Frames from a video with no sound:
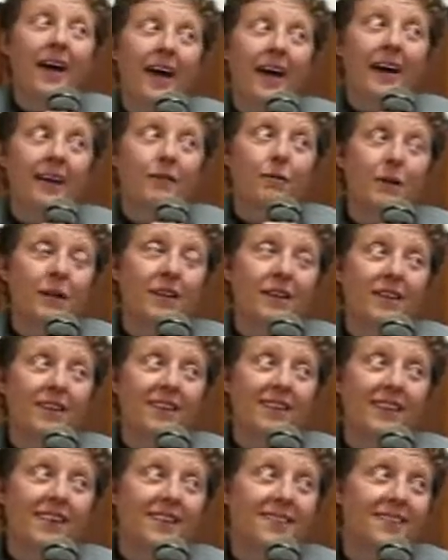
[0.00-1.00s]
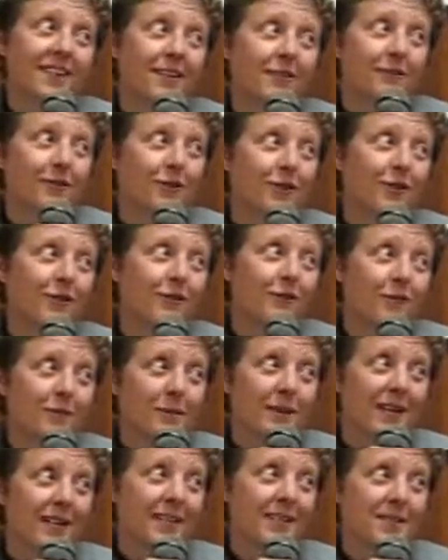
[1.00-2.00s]
And one of the things I've learned from
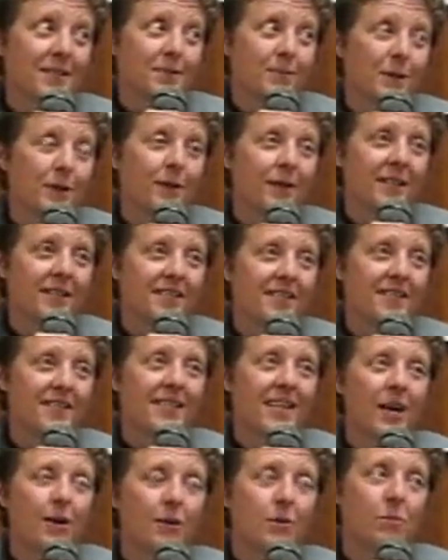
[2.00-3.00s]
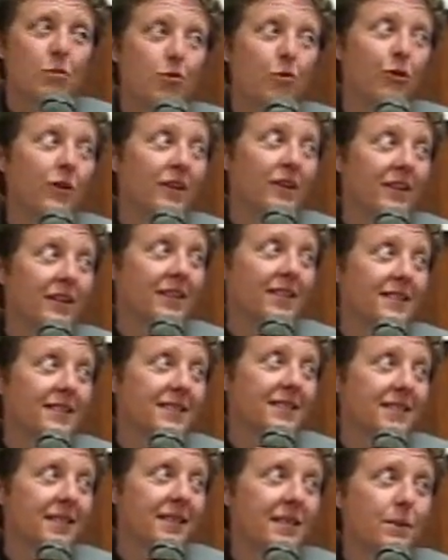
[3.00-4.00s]
that experience is how important it
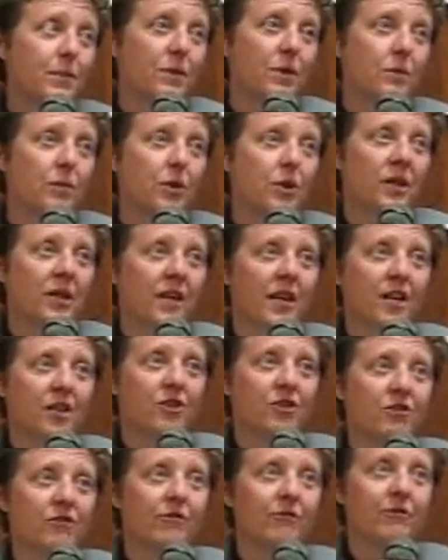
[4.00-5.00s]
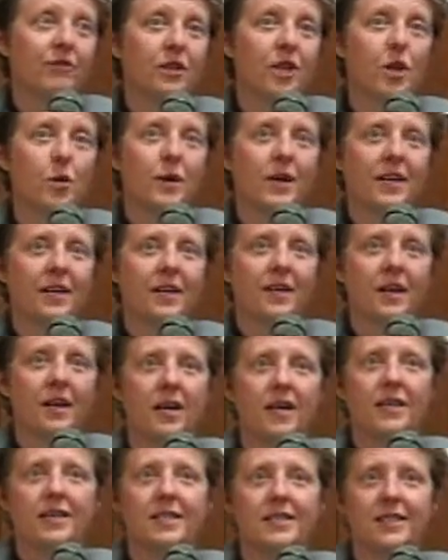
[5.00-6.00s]
is to keep communication flowing
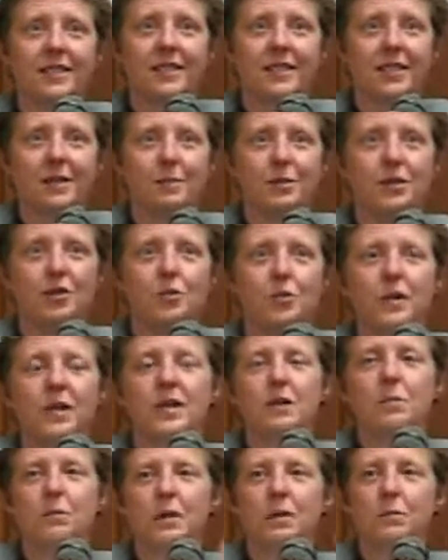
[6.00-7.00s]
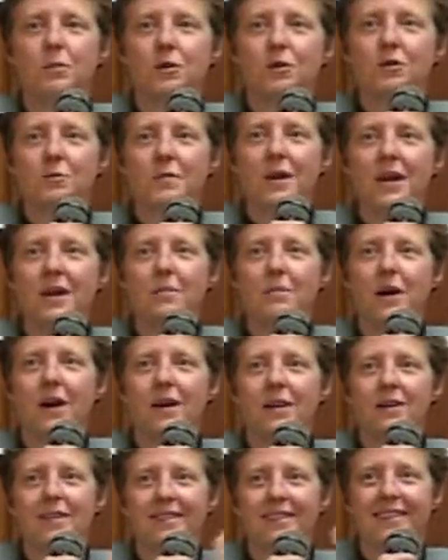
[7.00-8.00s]
constantly between the people who make
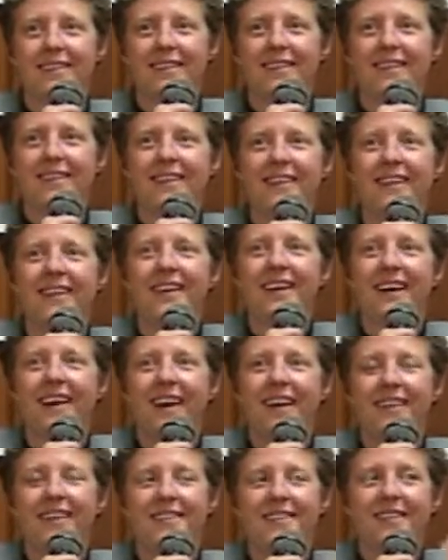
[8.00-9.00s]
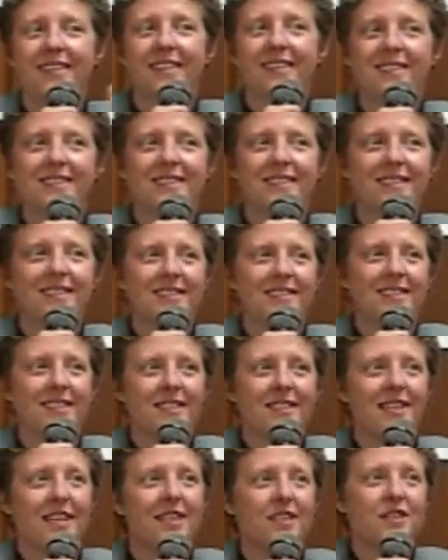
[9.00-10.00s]
policy and the citizens it's
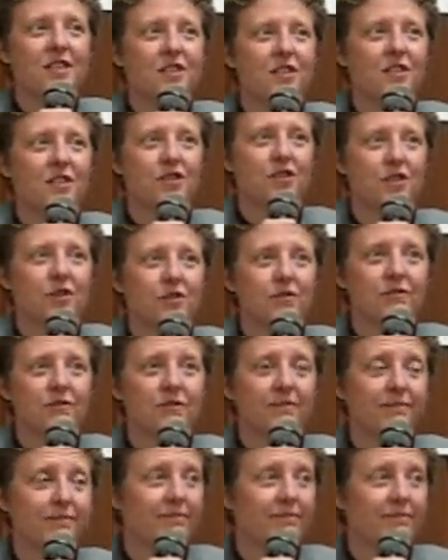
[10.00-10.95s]
intended to serve.